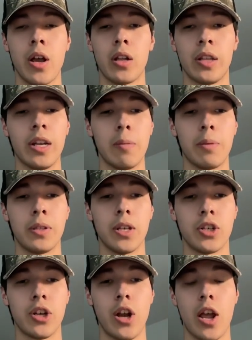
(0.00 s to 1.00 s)
leading
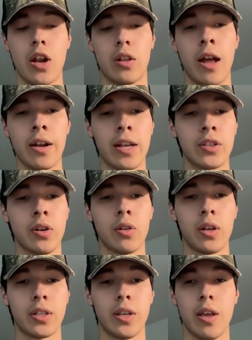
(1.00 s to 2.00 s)
position, and a lot of guys are going to
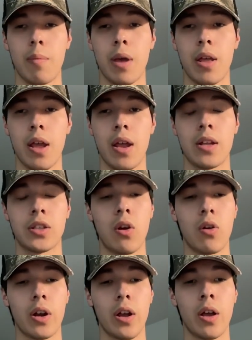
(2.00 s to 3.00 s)
look to him, and it's
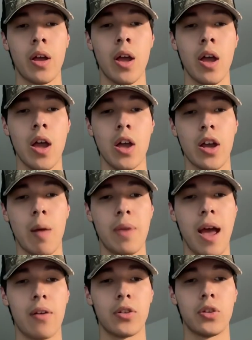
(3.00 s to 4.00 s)
all going to come
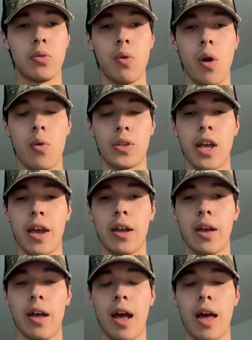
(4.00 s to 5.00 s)
down to
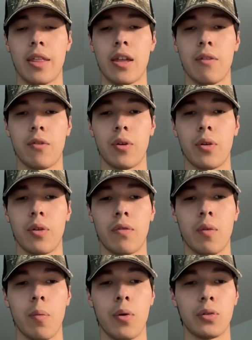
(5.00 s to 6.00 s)
Otega, I think, for
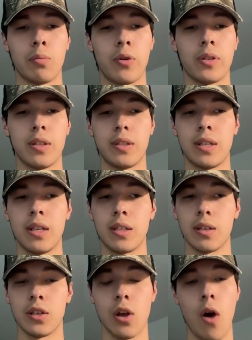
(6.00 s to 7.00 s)
most points of the
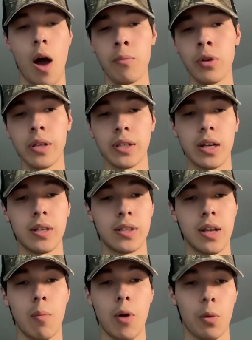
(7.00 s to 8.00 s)
season. So I'm really excited to see
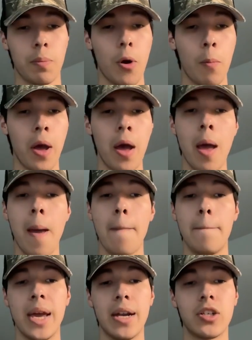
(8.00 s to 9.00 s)
how Mark Pope
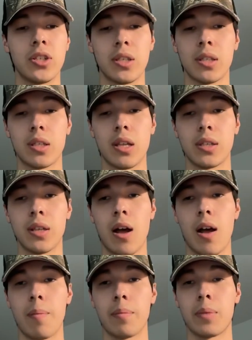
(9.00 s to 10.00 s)
manages this
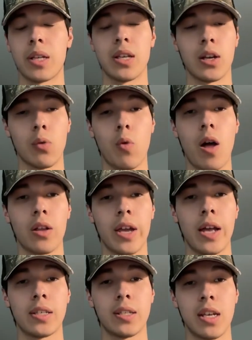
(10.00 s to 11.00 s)
Kentucky
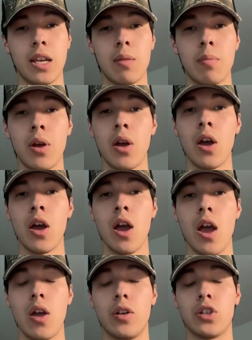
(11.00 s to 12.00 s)
Wildcats team,
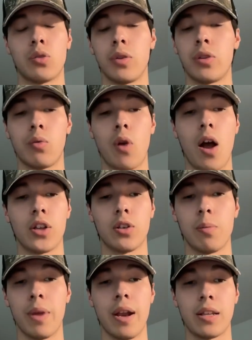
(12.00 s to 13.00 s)
just with the roster
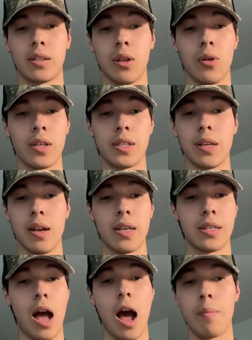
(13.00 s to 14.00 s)
being as loaded as it
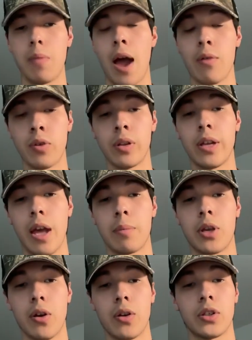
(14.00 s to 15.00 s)
is. I really am
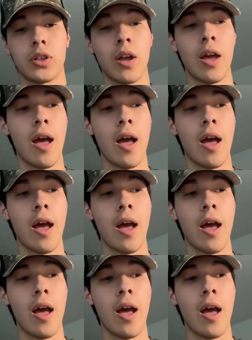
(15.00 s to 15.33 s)
curious